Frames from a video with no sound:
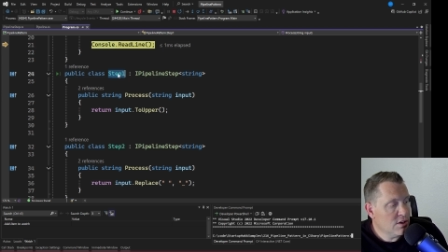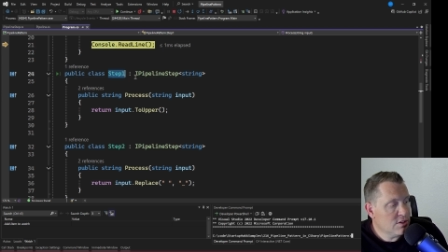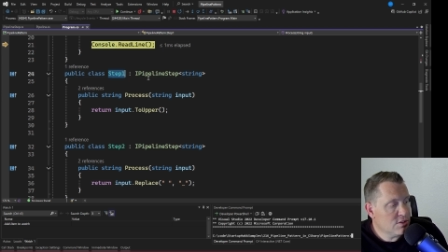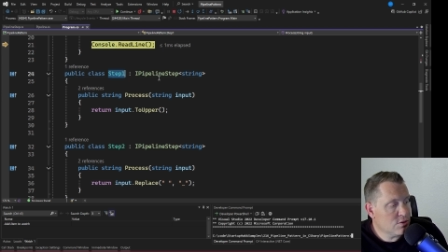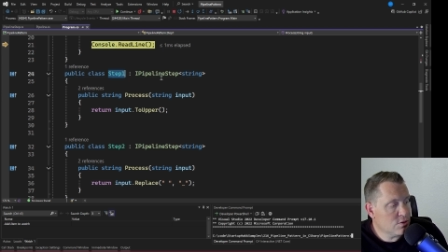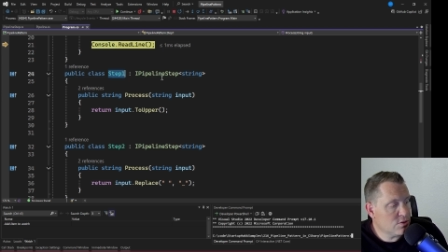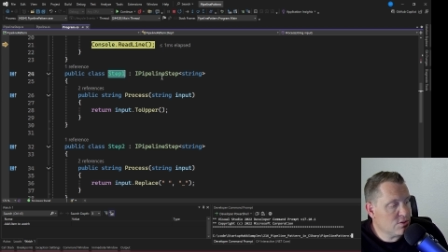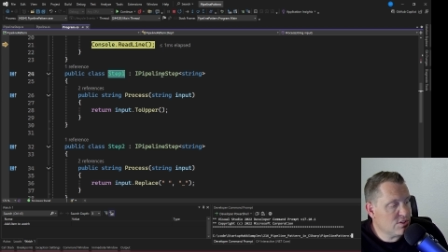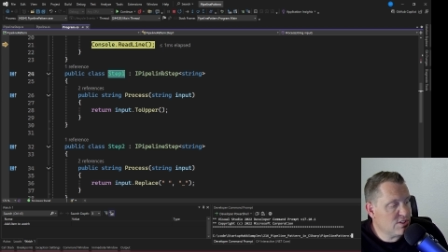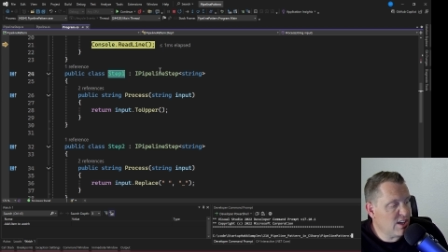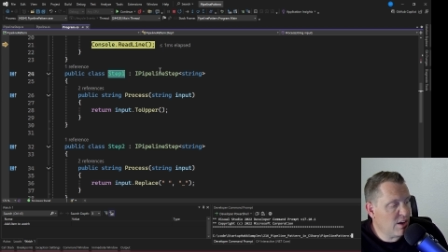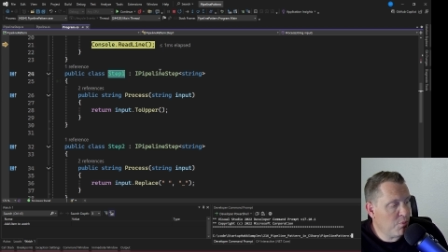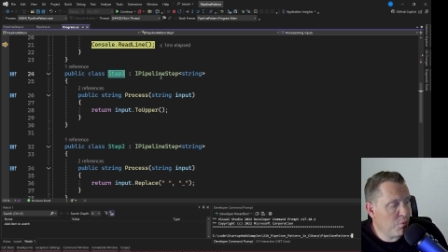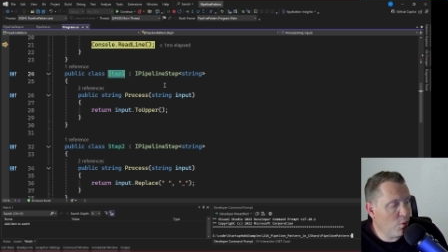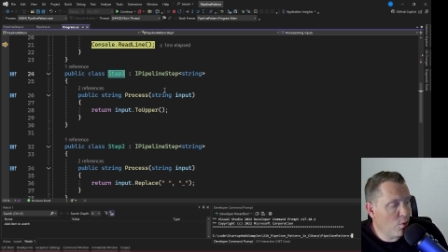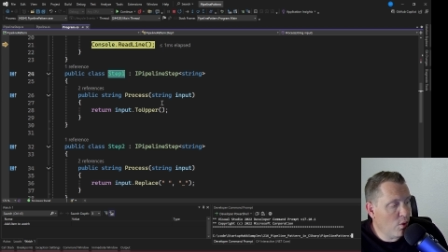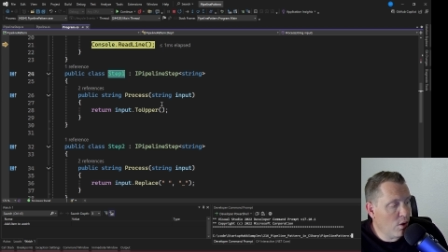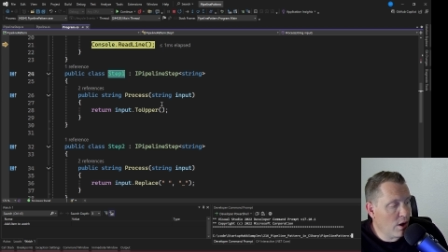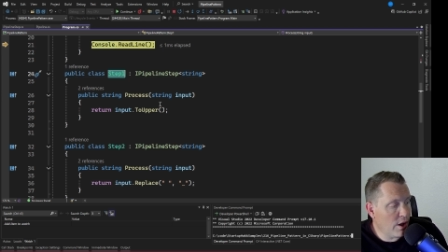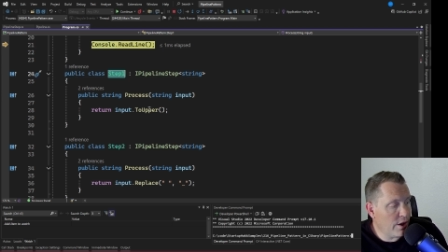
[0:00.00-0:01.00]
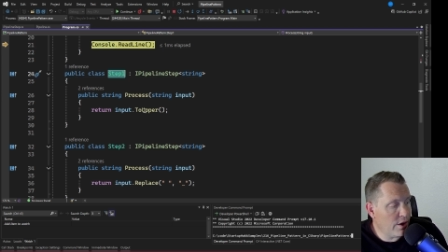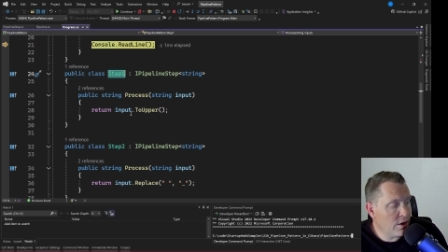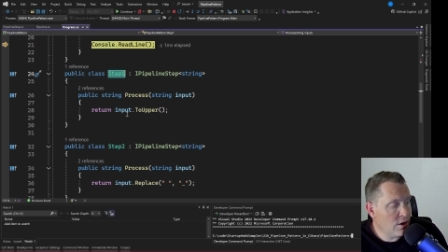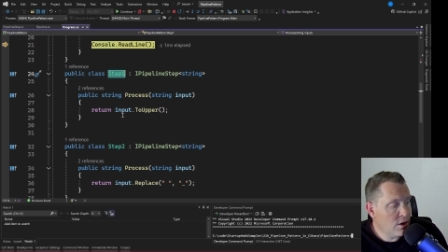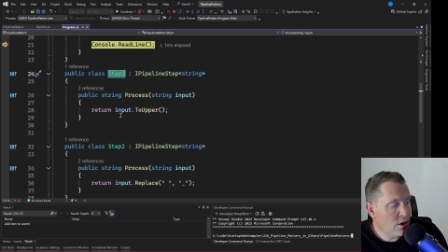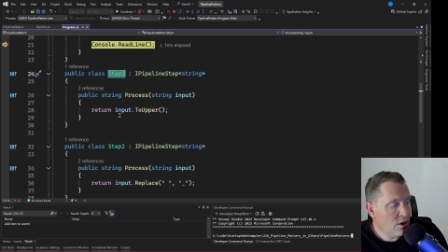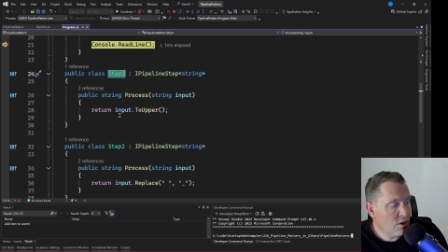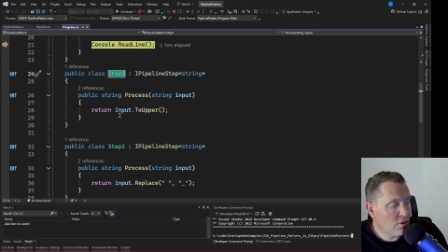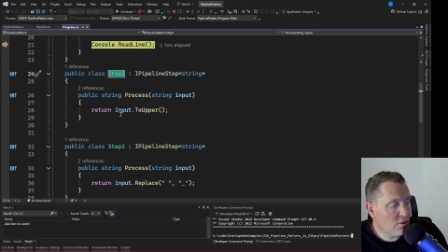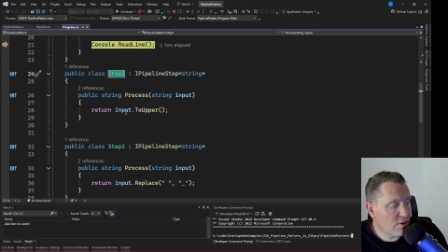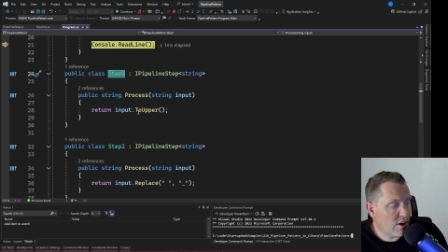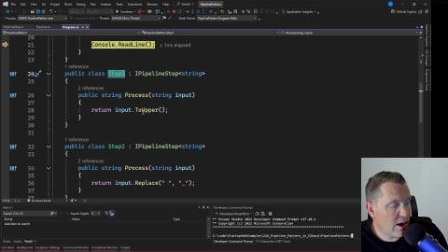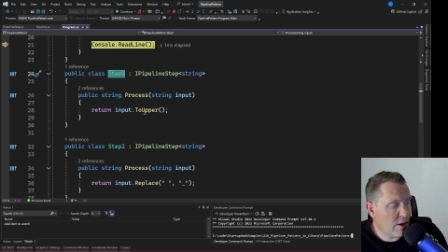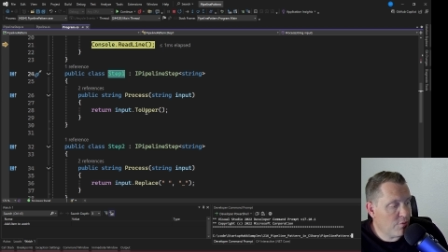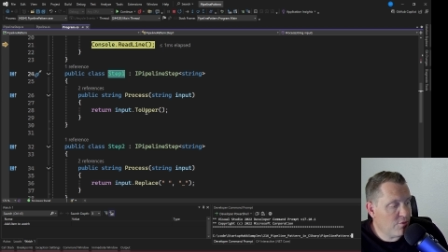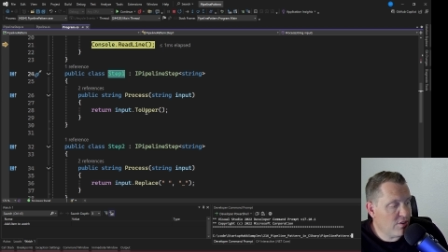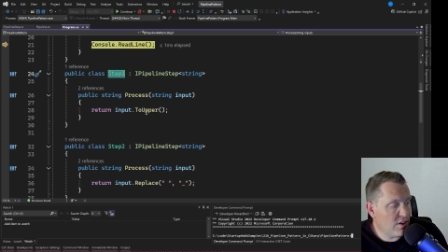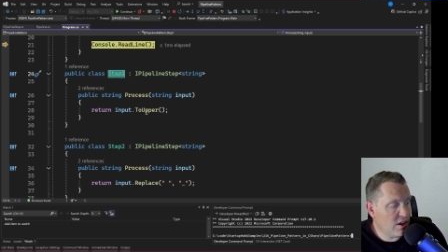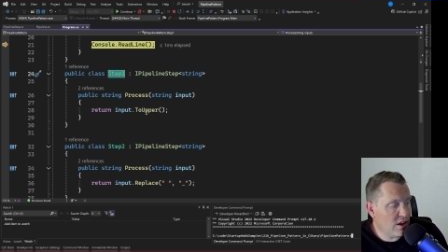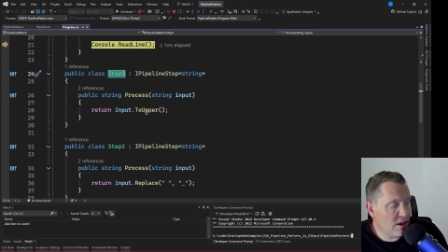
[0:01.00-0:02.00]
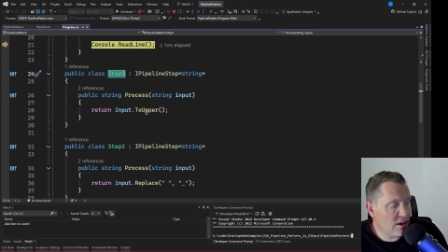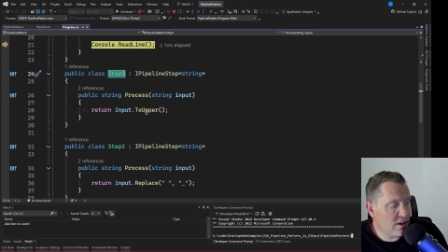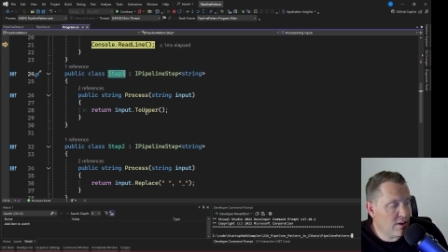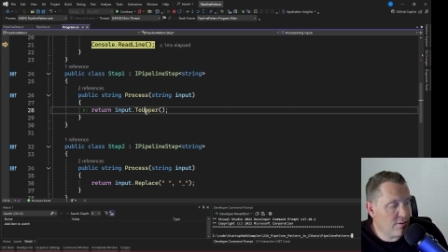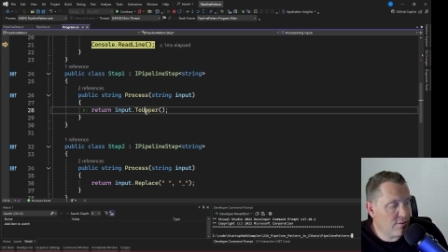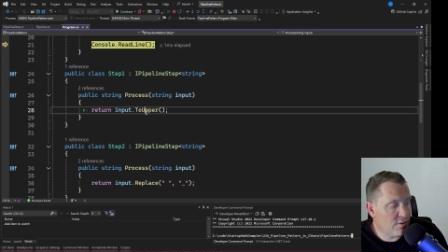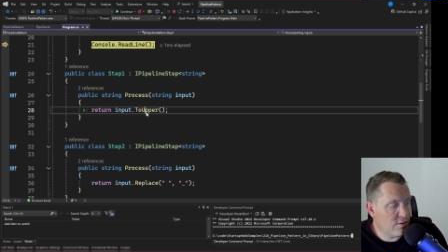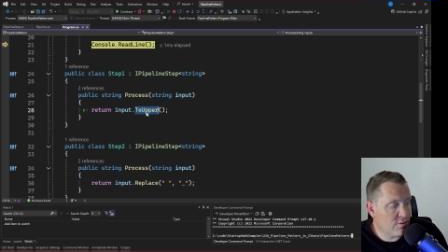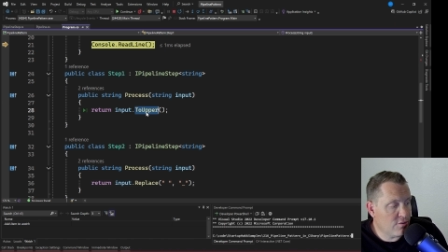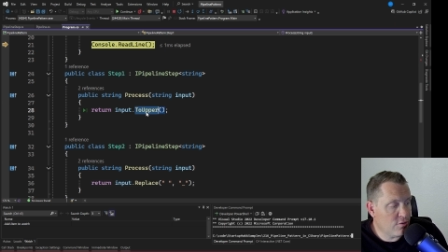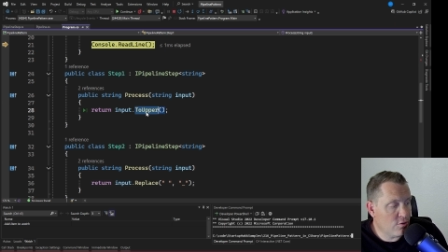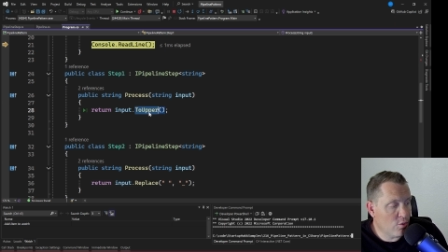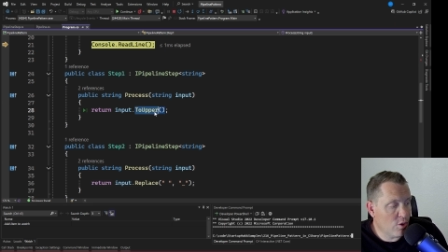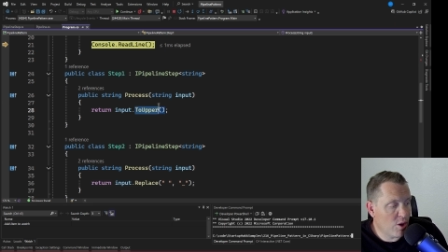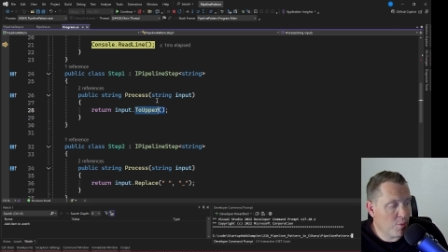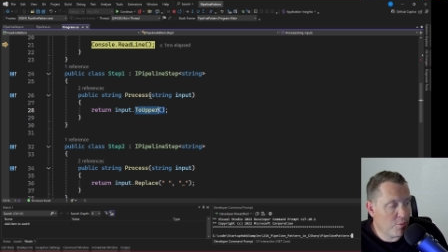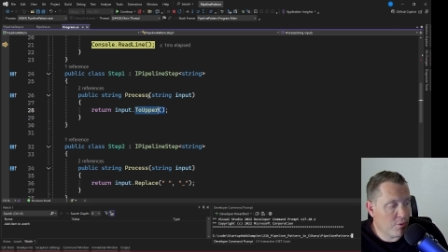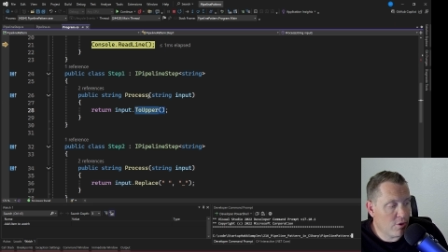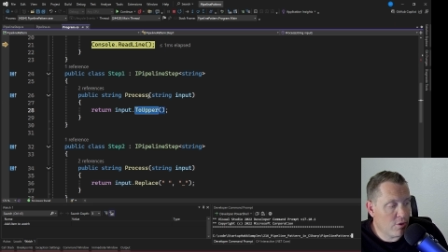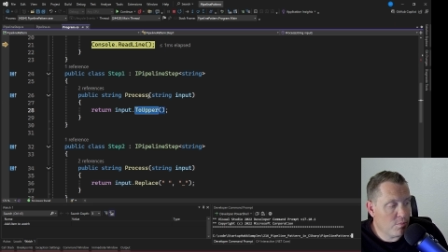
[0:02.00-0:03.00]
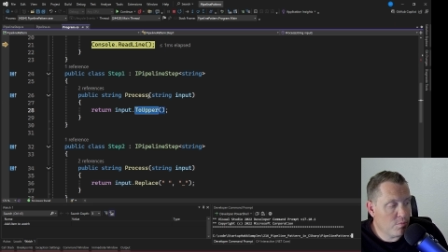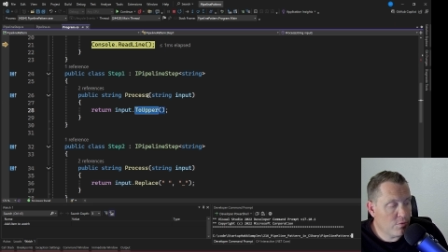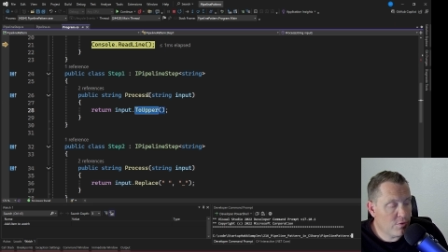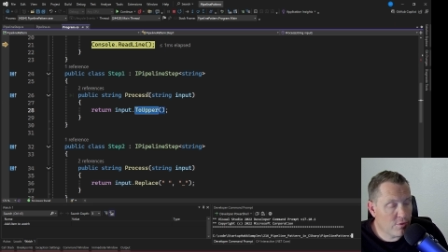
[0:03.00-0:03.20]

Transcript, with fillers: So step one grabs it and does the two upper.